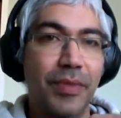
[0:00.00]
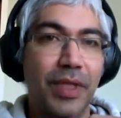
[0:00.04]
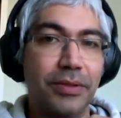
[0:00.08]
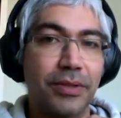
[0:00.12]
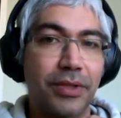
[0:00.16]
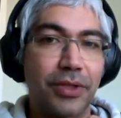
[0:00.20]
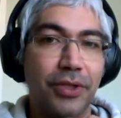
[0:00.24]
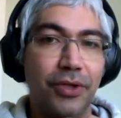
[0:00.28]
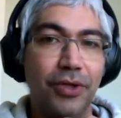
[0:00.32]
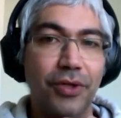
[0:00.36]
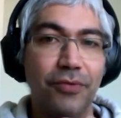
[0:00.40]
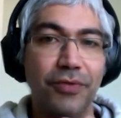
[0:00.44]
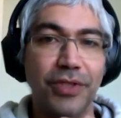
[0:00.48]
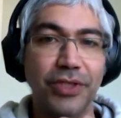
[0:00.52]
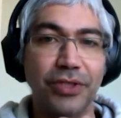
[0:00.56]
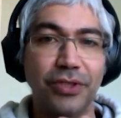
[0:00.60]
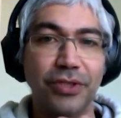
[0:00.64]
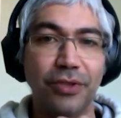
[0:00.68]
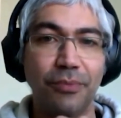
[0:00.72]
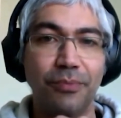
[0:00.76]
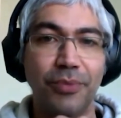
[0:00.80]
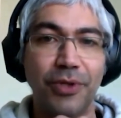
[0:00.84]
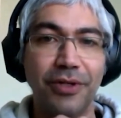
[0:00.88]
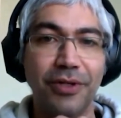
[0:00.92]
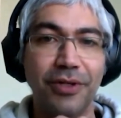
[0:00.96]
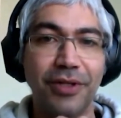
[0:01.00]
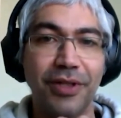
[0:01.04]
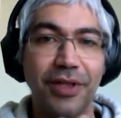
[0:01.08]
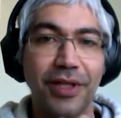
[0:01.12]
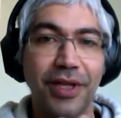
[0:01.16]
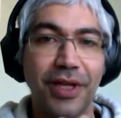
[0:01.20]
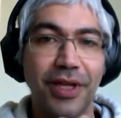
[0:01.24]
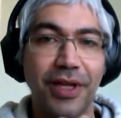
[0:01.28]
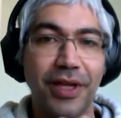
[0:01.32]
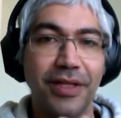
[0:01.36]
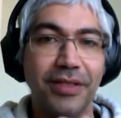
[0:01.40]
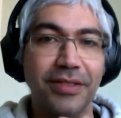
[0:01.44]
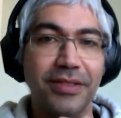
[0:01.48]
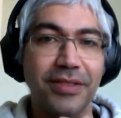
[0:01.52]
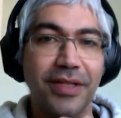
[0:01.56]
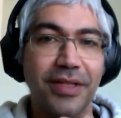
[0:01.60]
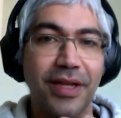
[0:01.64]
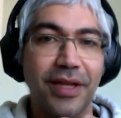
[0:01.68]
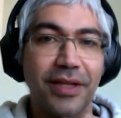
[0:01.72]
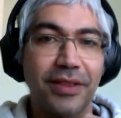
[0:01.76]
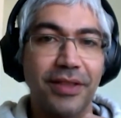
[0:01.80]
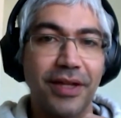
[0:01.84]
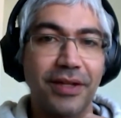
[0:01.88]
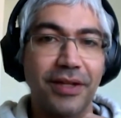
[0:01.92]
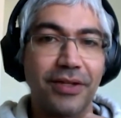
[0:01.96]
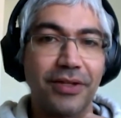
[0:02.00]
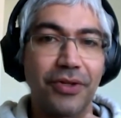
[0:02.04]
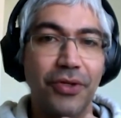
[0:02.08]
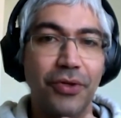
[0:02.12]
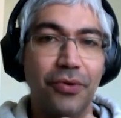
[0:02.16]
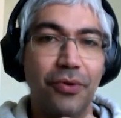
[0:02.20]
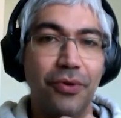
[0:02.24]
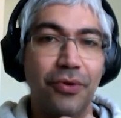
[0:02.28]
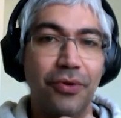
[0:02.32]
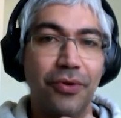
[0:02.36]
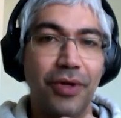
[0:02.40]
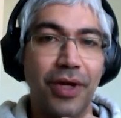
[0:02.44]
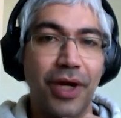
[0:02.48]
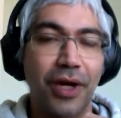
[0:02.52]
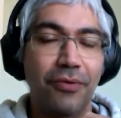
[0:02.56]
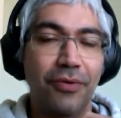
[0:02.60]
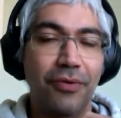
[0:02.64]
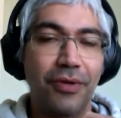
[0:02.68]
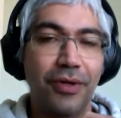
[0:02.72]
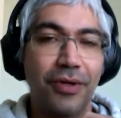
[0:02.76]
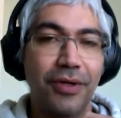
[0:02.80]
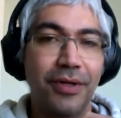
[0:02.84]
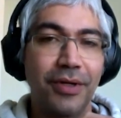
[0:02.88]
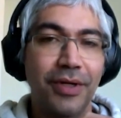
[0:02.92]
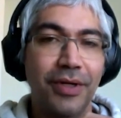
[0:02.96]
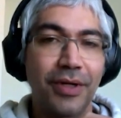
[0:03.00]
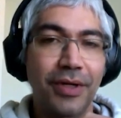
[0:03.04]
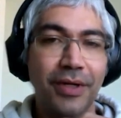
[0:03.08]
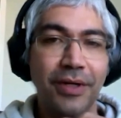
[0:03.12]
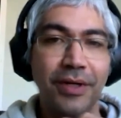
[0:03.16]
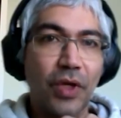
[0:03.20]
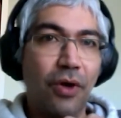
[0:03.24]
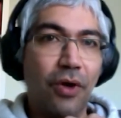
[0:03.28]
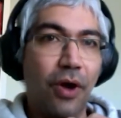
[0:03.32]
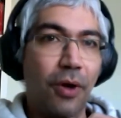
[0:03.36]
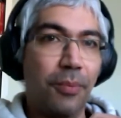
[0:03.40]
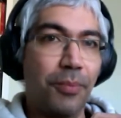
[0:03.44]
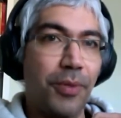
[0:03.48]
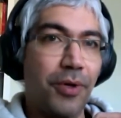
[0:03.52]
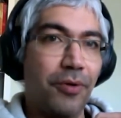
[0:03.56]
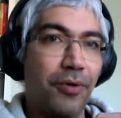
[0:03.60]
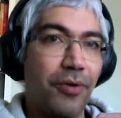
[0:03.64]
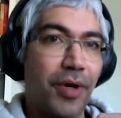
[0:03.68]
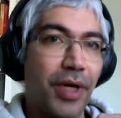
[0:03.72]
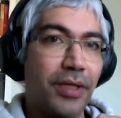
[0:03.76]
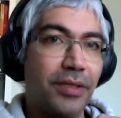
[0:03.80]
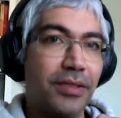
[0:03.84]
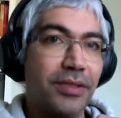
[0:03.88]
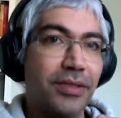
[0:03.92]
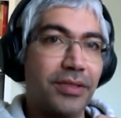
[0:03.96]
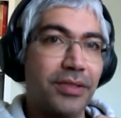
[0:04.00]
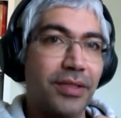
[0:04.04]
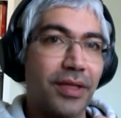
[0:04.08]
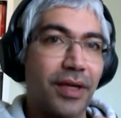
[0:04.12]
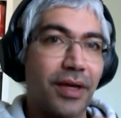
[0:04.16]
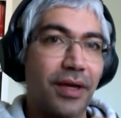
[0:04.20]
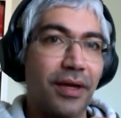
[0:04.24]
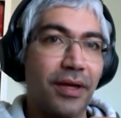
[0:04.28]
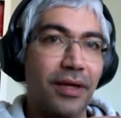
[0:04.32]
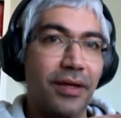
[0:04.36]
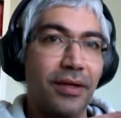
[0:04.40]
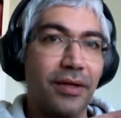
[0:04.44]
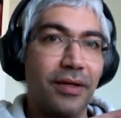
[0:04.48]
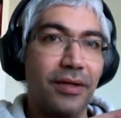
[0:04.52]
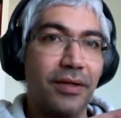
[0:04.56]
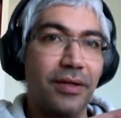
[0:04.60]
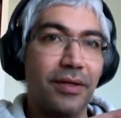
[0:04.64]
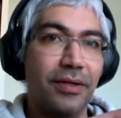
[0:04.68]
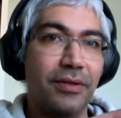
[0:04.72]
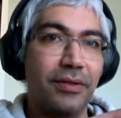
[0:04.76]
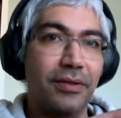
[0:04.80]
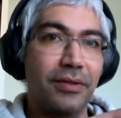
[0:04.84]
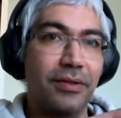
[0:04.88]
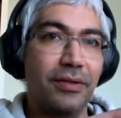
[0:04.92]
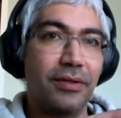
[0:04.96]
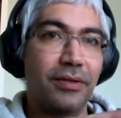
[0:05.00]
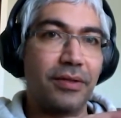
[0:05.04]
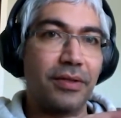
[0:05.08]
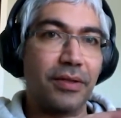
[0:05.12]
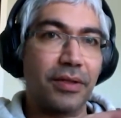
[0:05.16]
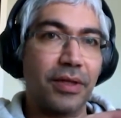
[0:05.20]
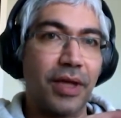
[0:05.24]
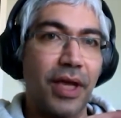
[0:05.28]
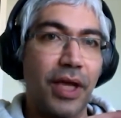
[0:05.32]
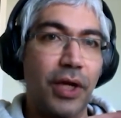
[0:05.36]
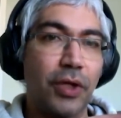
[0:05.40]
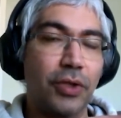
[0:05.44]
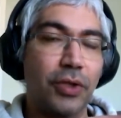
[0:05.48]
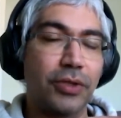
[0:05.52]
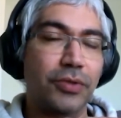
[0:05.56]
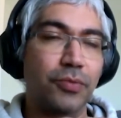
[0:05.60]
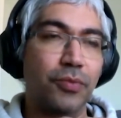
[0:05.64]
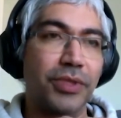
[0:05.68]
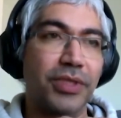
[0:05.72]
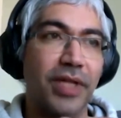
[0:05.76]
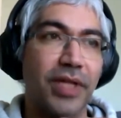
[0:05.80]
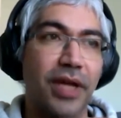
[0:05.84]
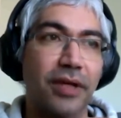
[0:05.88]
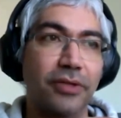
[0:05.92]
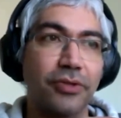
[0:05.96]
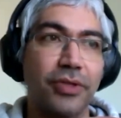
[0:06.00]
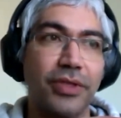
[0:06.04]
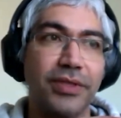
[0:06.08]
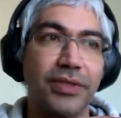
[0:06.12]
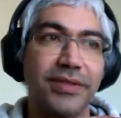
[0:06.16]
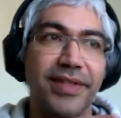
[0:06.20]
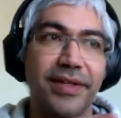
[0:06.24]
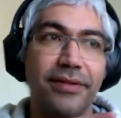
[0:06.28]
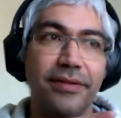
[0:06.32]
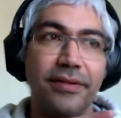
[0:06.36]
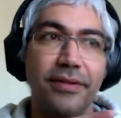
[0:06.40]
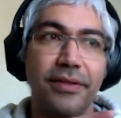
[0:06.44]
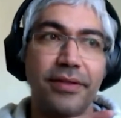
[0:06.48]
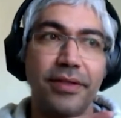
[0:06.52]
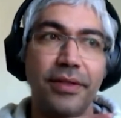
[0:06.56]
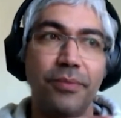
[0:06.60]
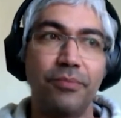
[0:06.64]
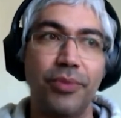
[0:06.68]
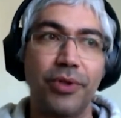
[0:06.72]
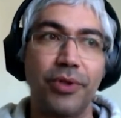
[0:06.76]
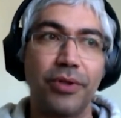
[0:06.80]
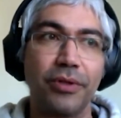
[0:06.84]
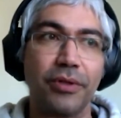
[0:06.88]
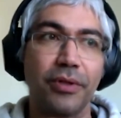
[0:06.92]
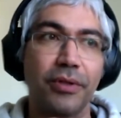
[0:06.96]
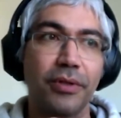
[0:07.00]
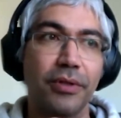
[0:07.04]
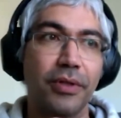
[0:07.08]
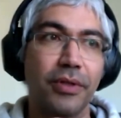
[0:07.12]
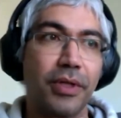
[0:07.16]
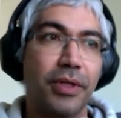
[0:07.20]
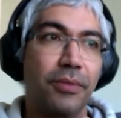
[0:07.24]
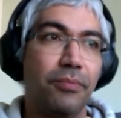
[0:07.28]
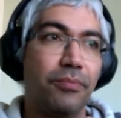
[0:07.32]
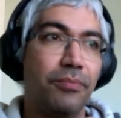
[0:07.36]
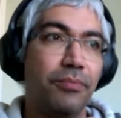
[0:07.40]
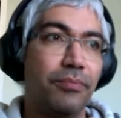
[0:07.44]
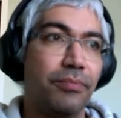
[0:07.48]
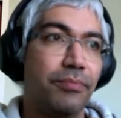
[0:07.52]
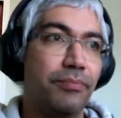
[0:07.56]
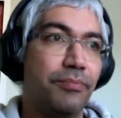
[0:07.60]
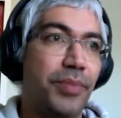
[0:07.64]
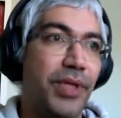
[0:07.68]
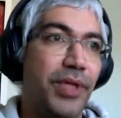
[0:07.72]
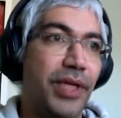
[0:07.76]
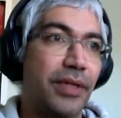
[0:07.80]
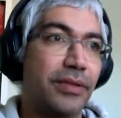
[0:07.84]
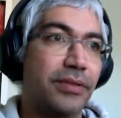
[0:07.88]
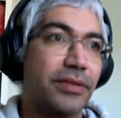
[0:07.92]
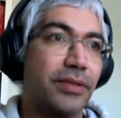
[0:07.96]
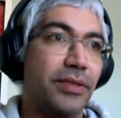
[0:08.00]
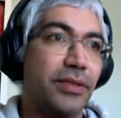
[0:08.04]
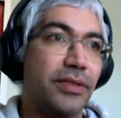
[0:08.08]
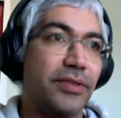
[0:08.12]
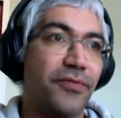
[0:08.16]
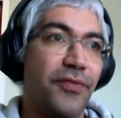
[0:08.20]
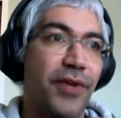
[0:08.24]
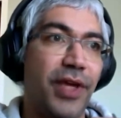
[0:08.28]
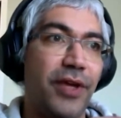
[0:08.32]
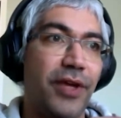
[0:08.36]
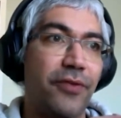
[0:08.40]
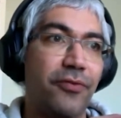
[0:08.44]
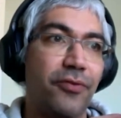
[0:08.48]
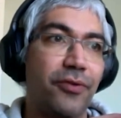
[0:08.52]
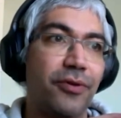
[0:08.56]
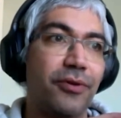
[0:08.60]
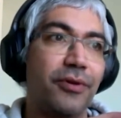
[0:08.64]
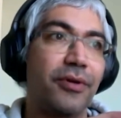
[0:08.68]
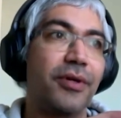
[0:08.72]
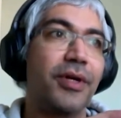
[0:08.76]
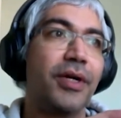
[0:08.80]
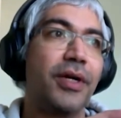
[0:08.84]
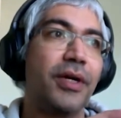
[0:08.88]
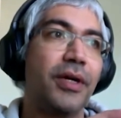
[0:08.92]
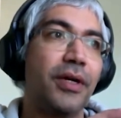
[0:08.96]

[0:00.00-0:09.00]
the University of Berkeley and saying that you own our copyrights. And the case was actually settled in Berkeley in BSD's favor,